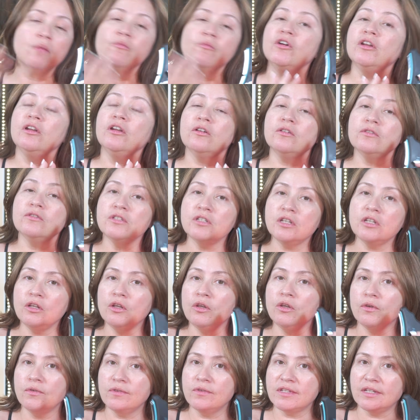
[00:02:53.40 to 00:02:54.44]
I'm going to continue
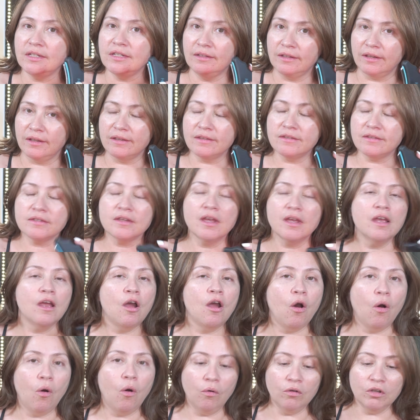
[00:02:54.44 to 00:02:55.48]
using this
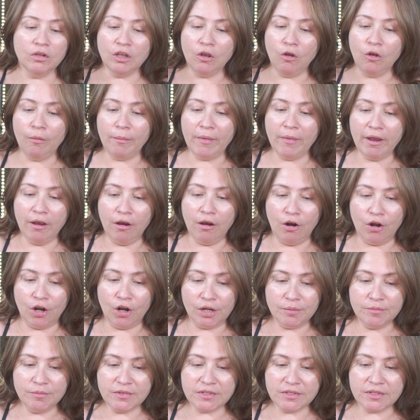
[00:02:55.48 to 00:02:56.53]
only on my
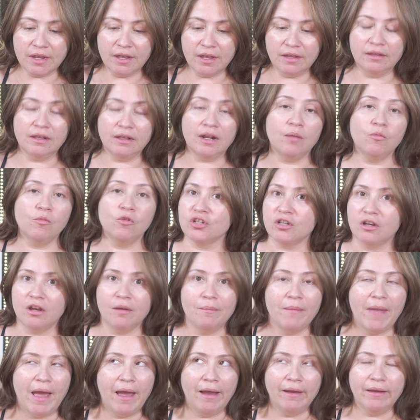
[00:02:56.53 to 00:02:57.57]
arms. And then I'm going to
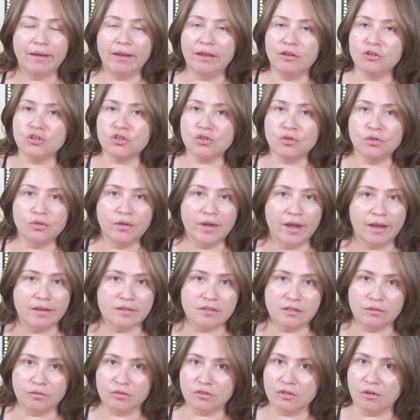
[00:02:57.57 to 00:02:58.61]
come back and show you
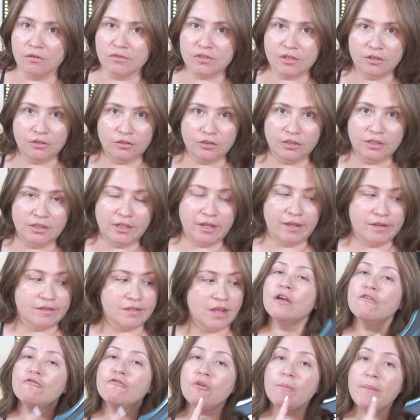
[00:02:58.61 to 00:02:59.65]
guys the results in 30 days. For